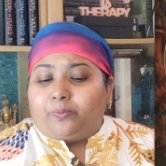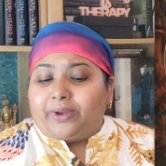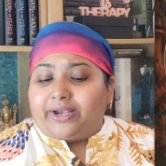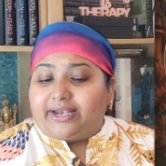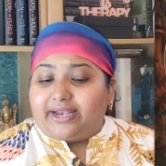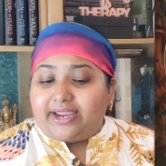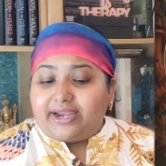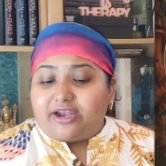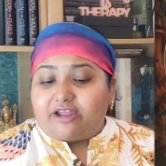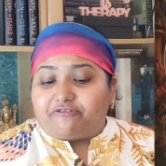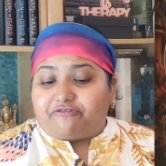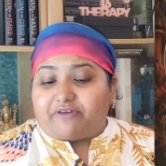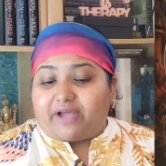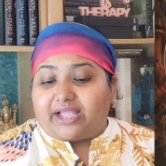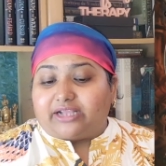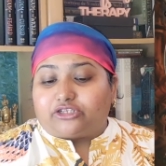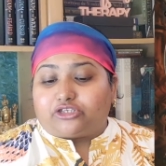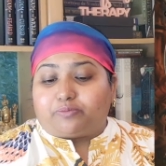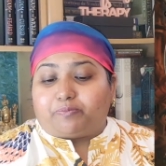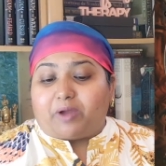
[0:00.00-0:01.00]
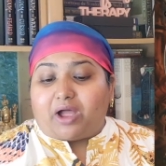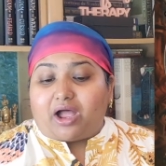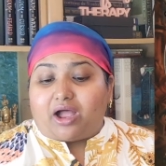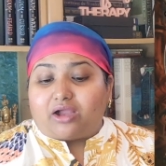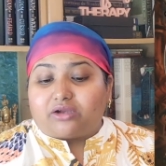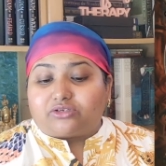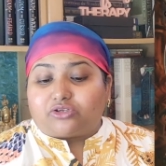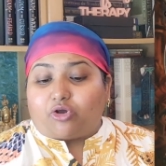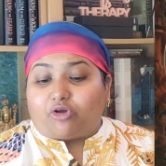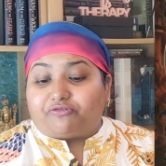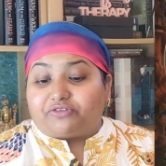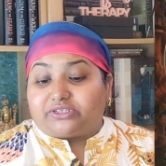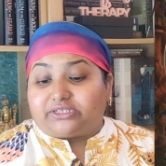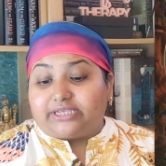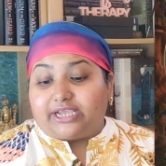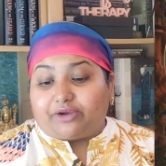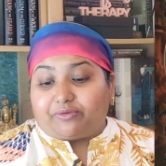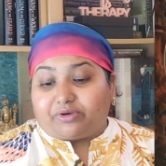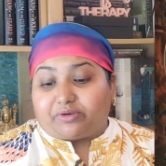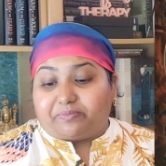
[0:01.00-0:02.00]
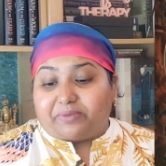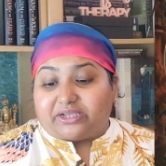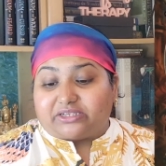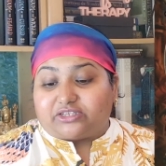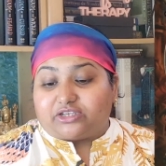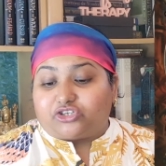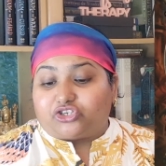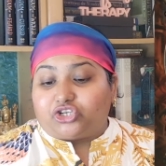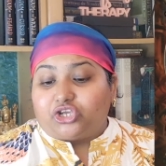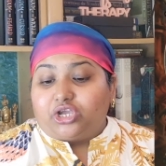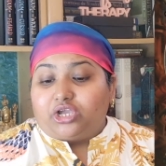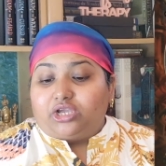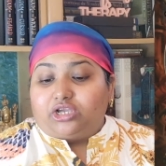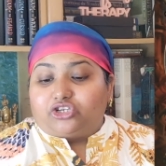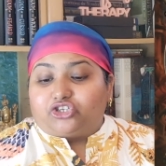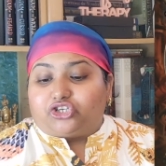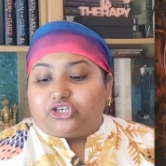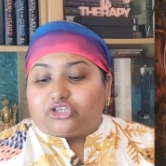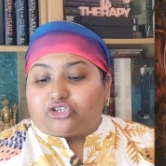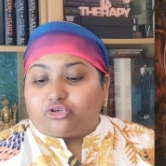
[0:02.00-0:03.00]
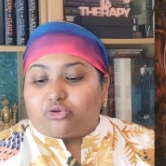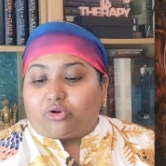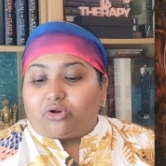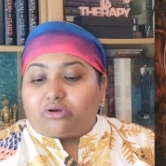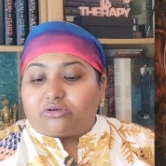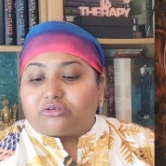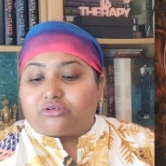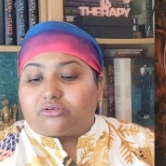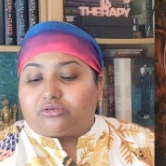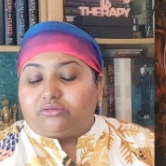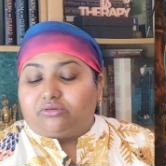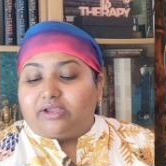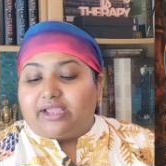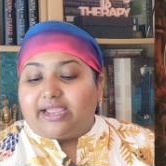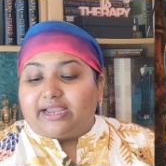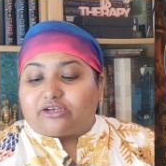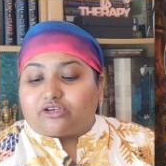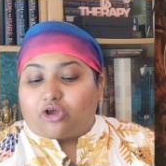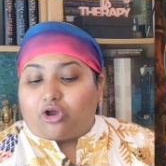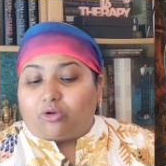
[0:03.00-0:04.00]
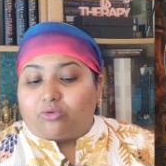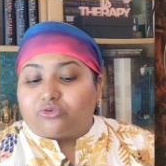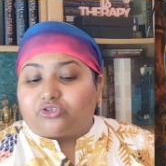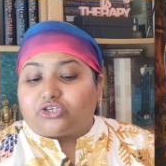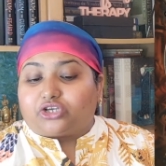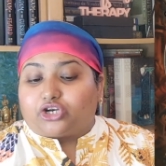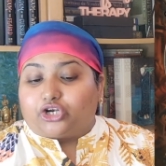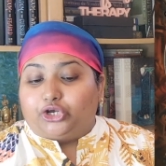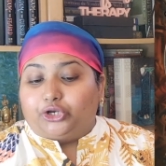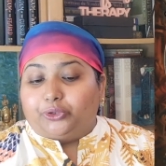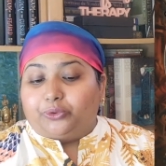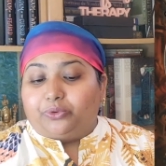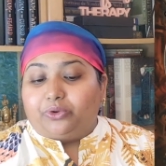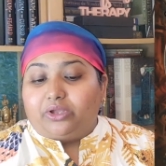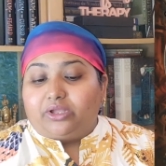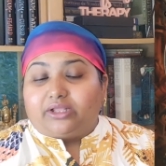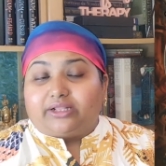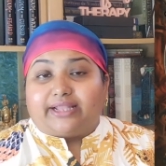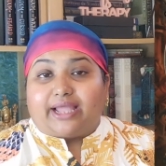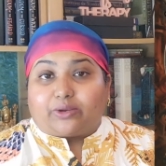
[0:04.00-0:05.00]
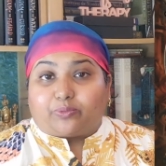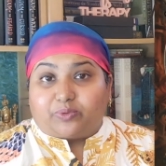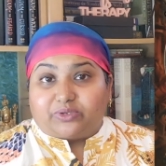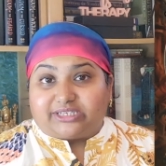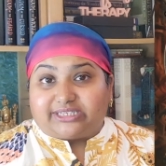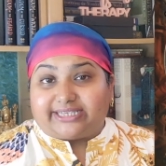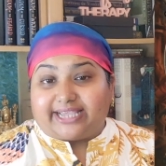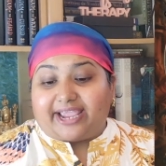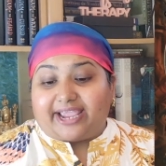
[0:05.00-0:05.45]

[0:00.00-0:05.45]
When Lena finds part of a secret message, she's sure it holds a clue that will